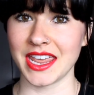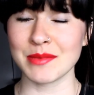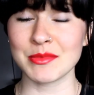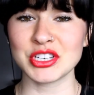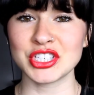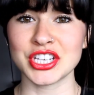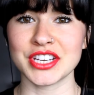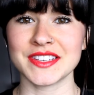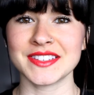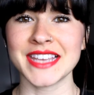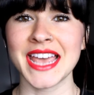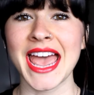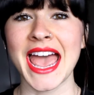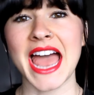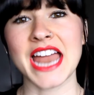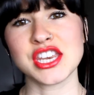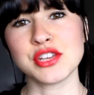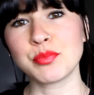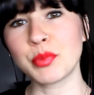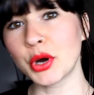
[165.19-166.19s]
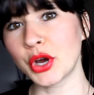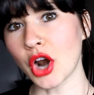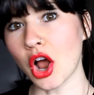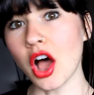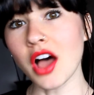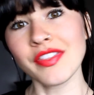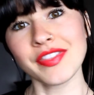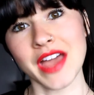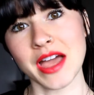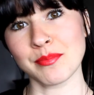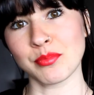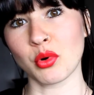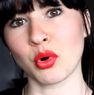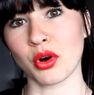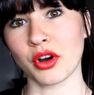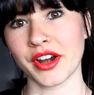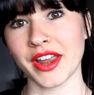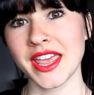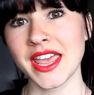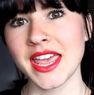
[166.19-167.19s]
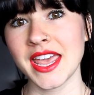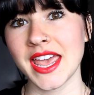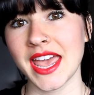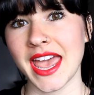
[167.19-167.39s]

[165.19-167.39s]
images, and you put on that board,